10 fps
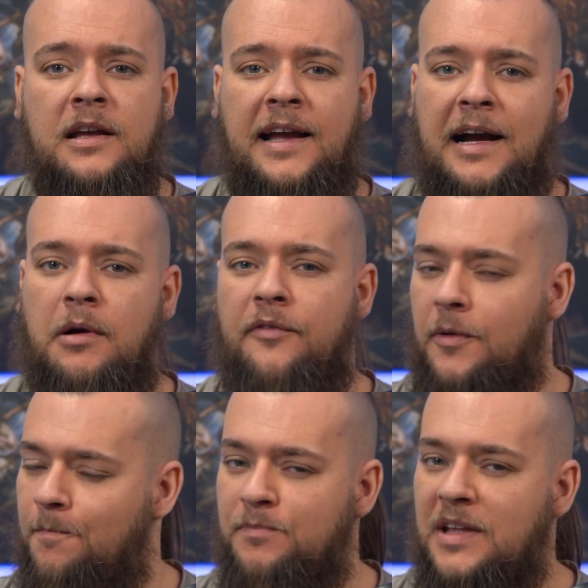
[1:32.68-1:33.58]

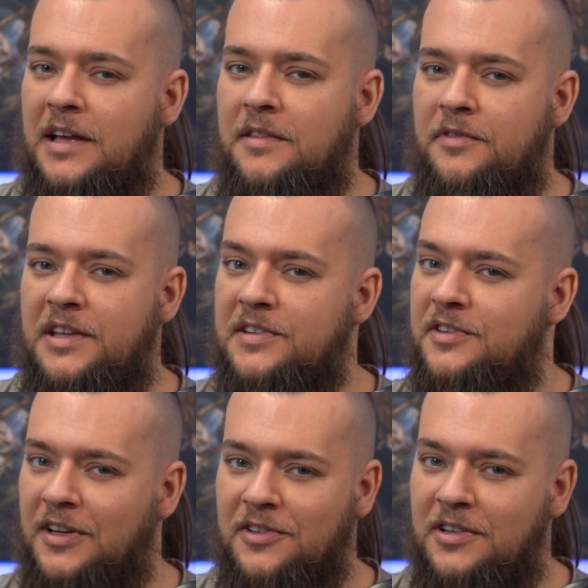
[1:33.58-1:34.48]
However, this
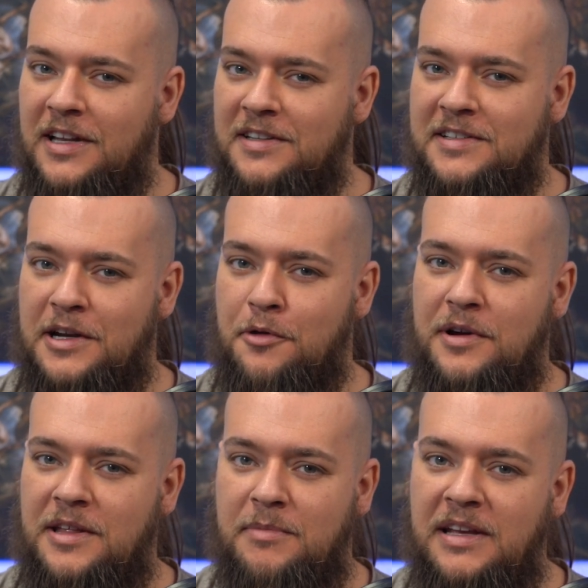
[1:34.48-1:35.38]
doesn't
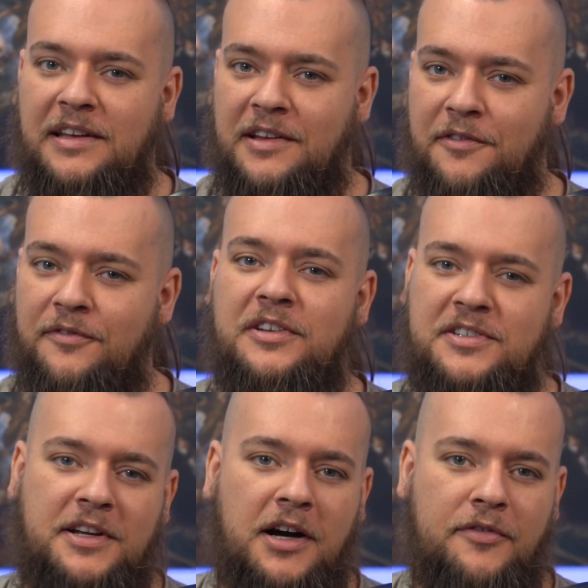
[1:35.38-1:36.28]
necessarily mean
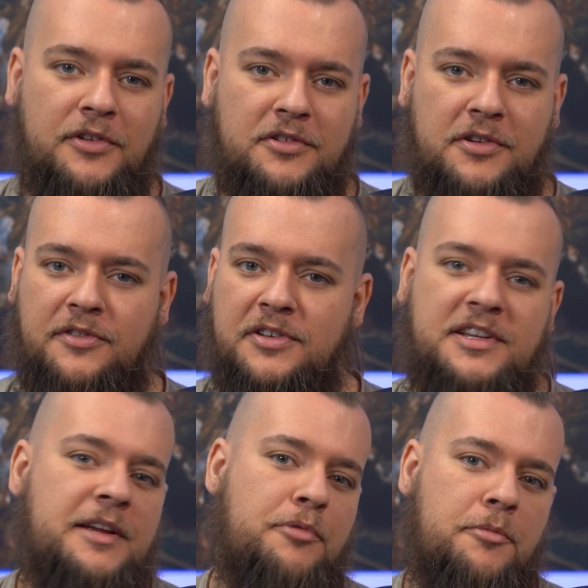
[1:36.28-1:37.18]
convincing others of the
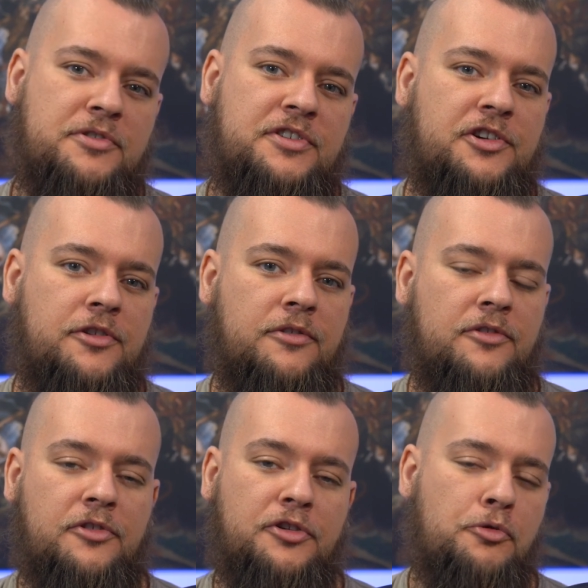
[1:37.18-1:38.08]
same
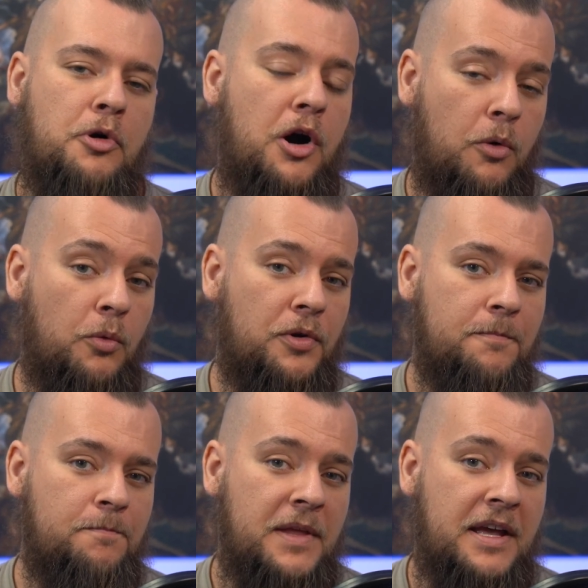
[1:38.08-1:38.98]
propositions that you hold.
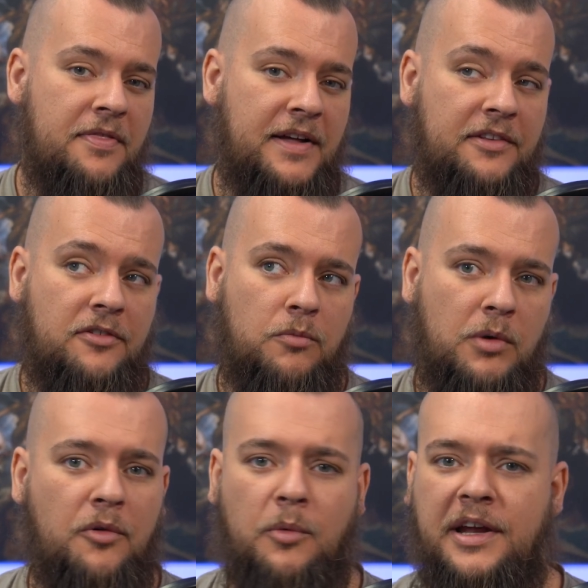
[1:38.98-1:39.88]
That's
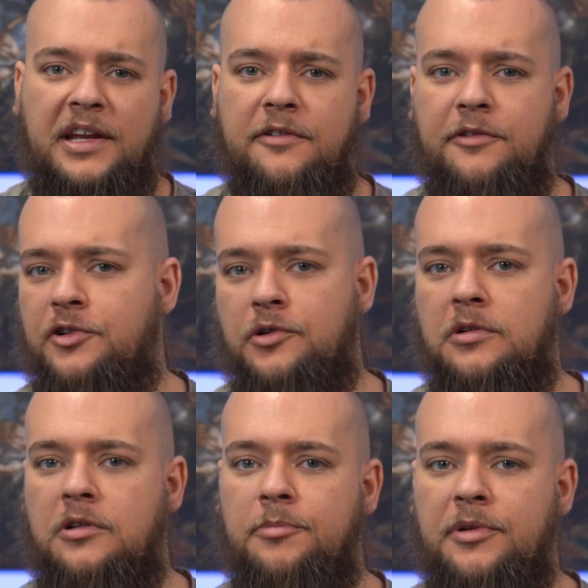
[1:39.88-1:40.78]
one way, for
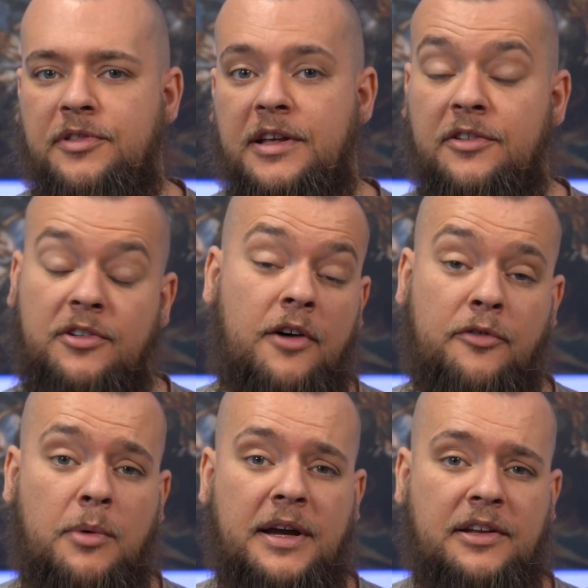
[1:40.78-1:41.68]
sure, but there's
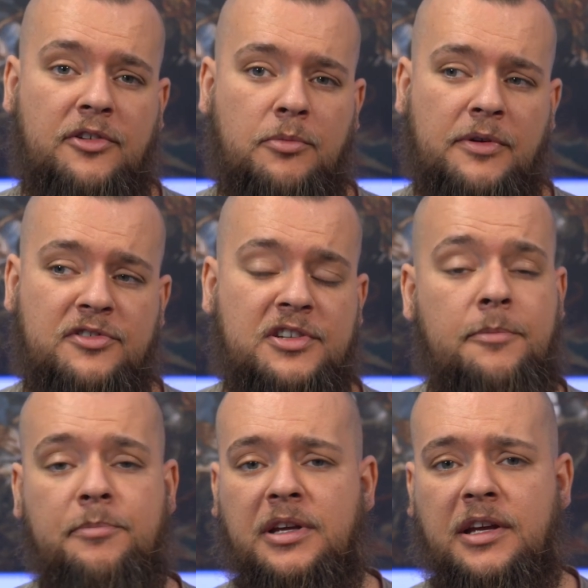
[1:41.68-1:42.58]
other ways, with
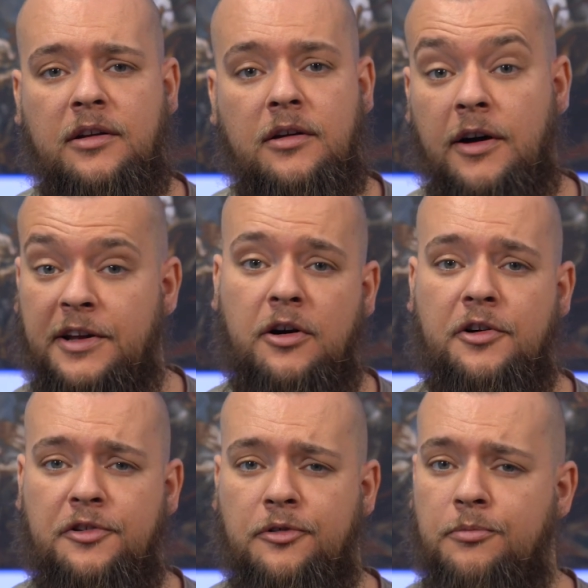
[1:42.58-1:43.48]
some being, I'd
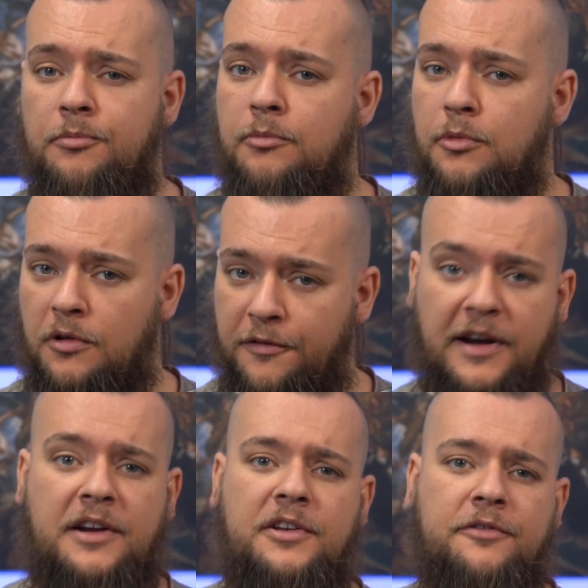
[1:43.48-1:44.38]
argue, more
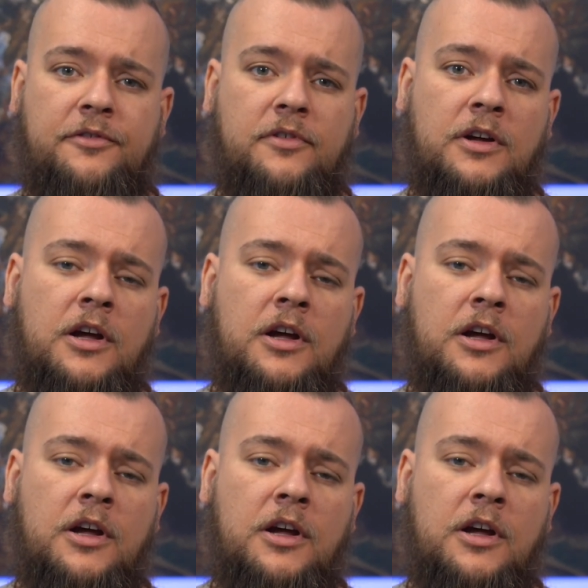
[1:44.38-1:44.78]
effective.